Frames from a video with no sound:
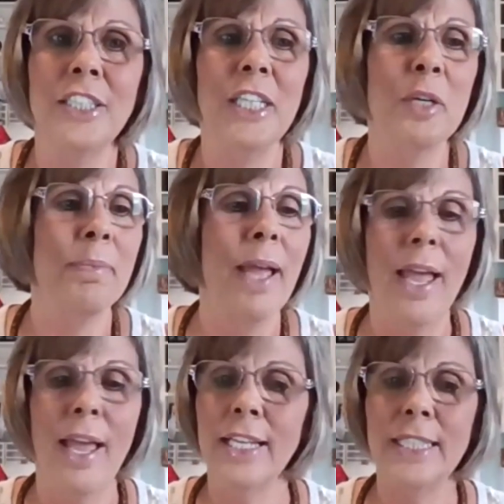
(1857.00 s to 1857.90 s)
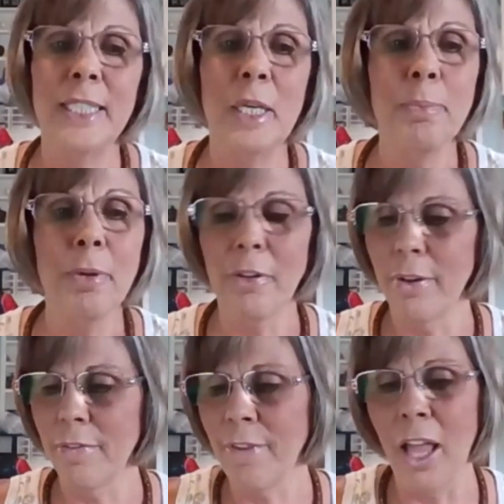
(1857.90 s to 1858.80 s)
Jim. It's simple.
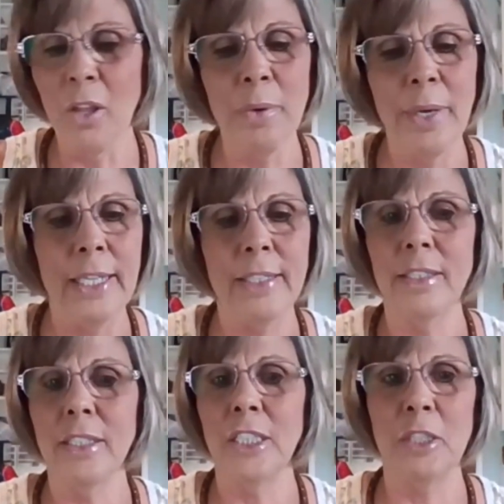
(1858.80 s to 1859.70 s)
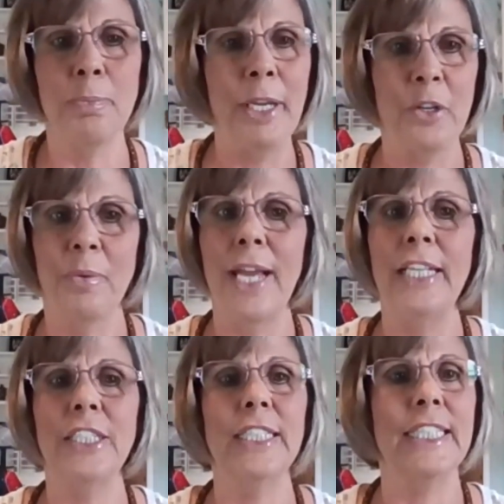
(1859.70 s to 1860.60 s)
Follow it. Just be
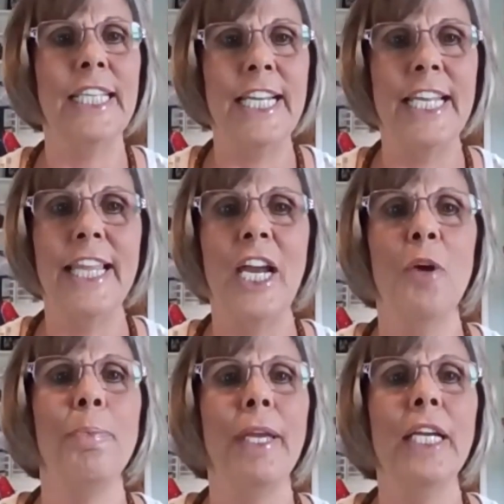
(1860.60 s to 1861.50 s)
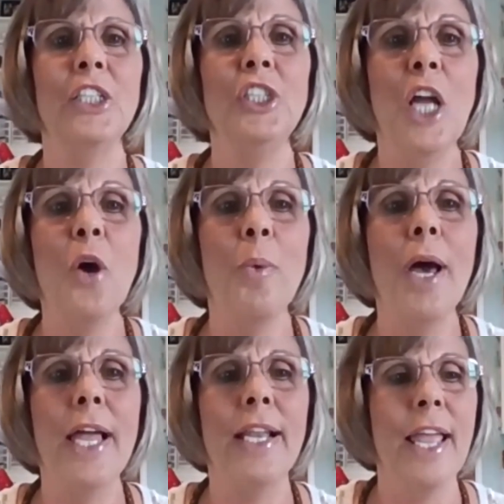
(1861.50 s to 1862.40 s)
courageous. Get in there, because you know
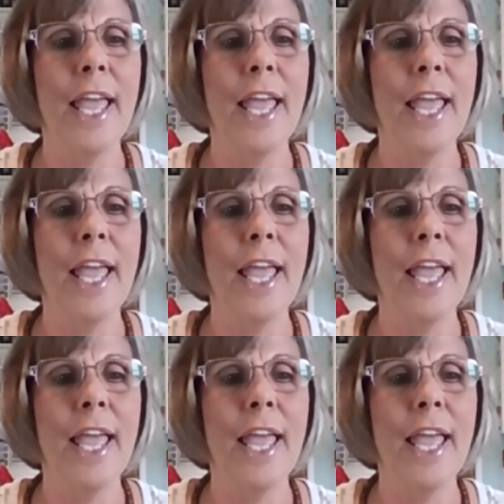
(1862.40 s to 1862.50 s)
what?